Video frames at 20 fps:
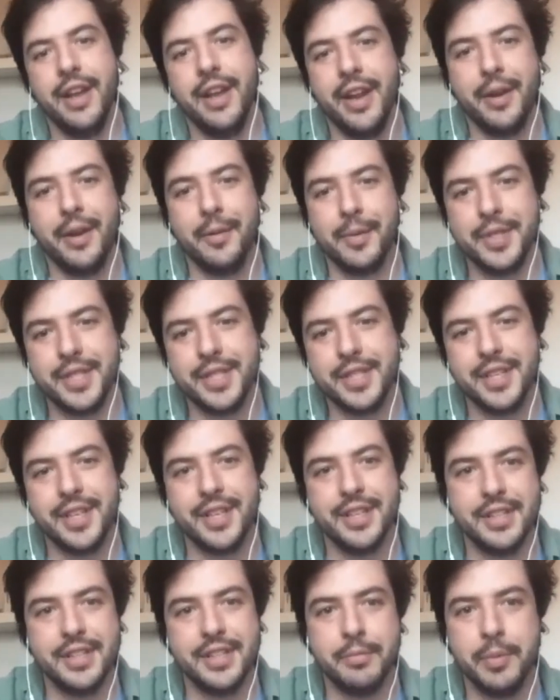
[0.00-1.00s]
which is
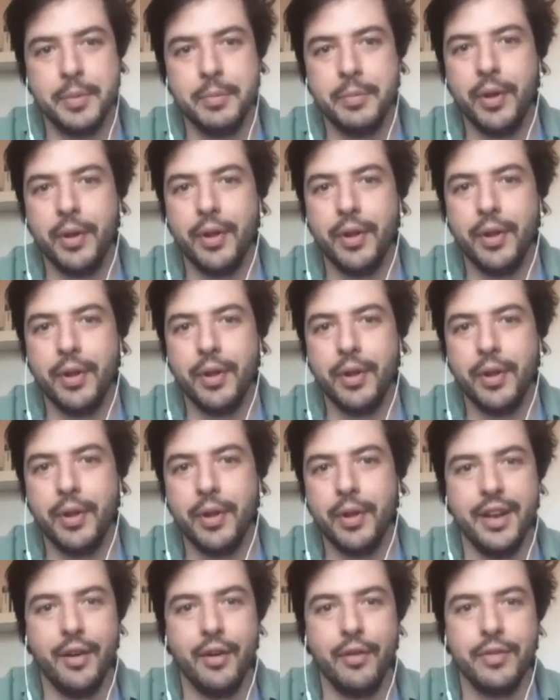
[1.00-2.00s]
the Chief People
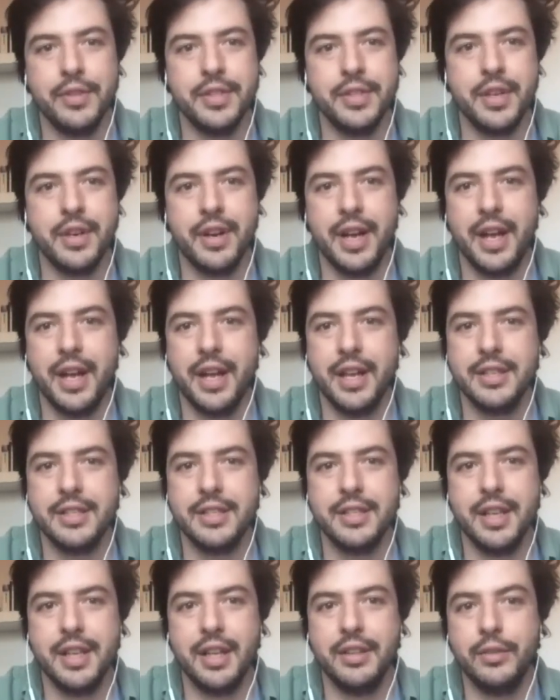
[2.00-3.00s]
Officer
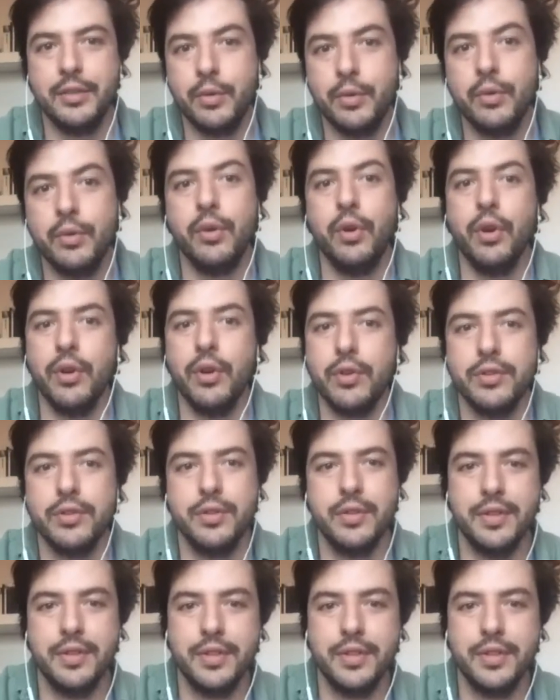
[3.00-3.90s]
at Tru Colors.